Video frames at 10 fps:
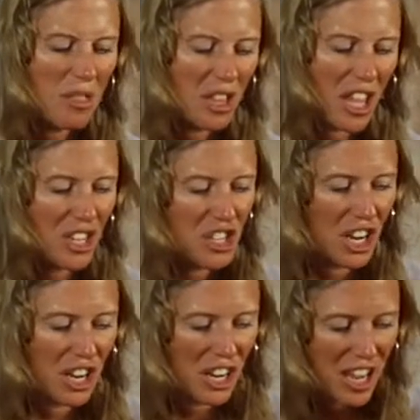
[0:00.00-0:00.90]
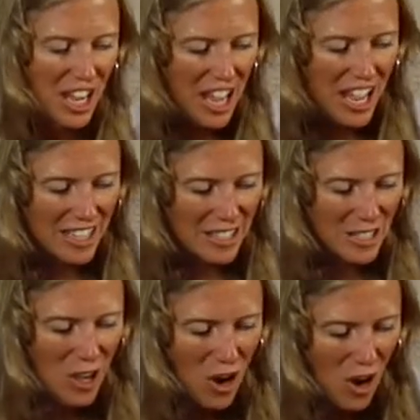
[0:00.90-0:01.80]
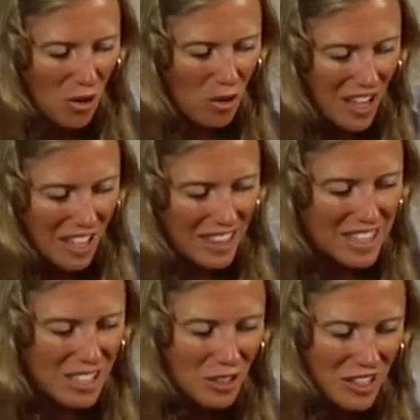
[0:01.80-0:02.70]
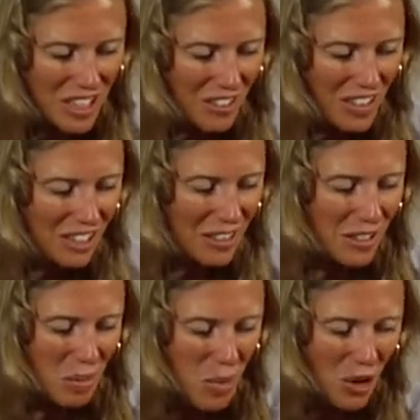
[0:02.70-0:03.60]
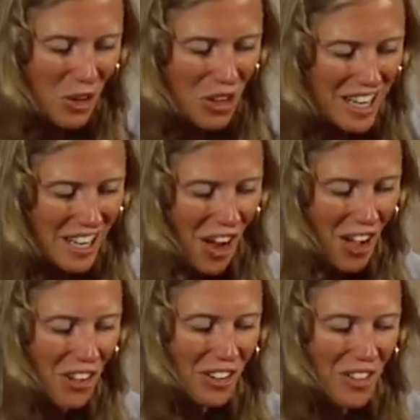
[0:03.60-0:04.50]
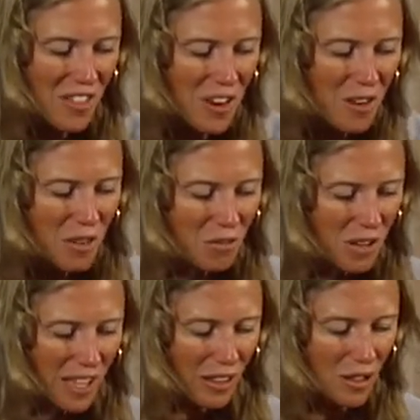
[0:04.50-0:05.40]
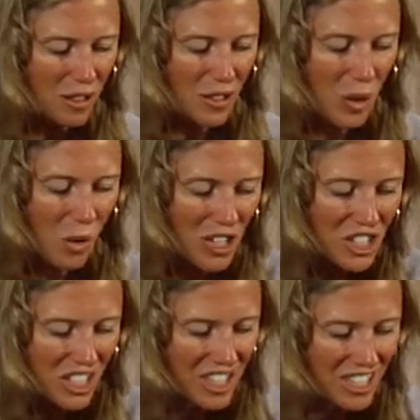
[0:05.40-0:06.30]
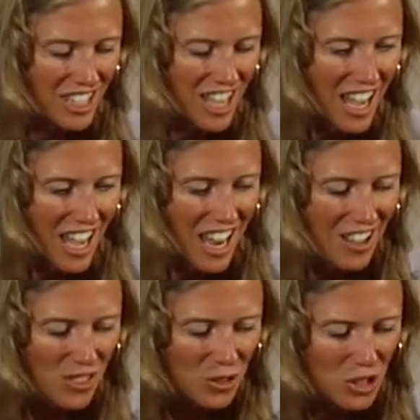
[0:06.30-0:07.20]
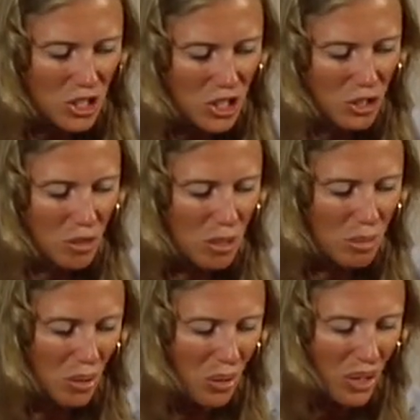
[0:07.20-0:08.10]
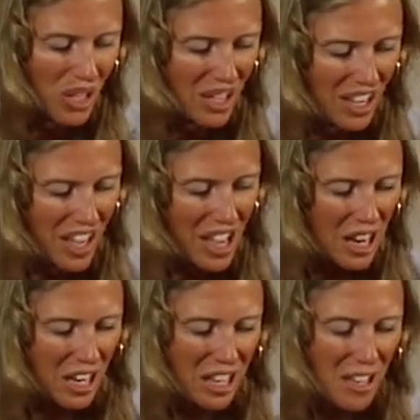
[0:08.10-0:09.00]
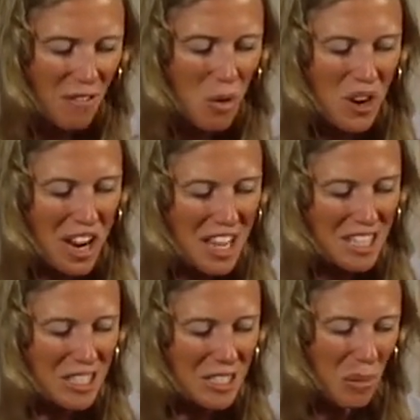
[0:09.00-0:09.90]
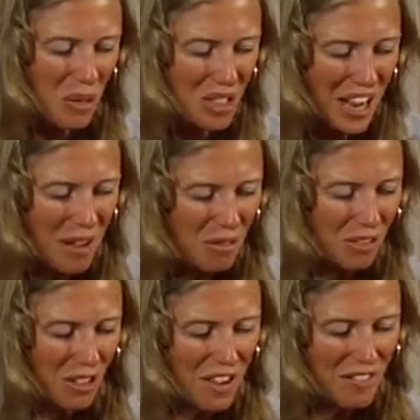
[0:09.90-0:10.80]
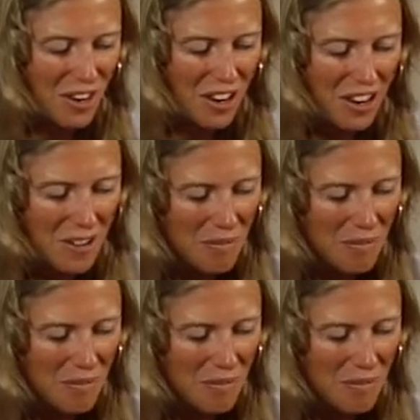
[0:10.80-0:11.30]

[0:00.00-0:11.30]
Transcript: in the kitchen. And so the dill's giving a little more green color in there. The red looks gorgeous. And those shrimp gonna give you a nice summertime flavor.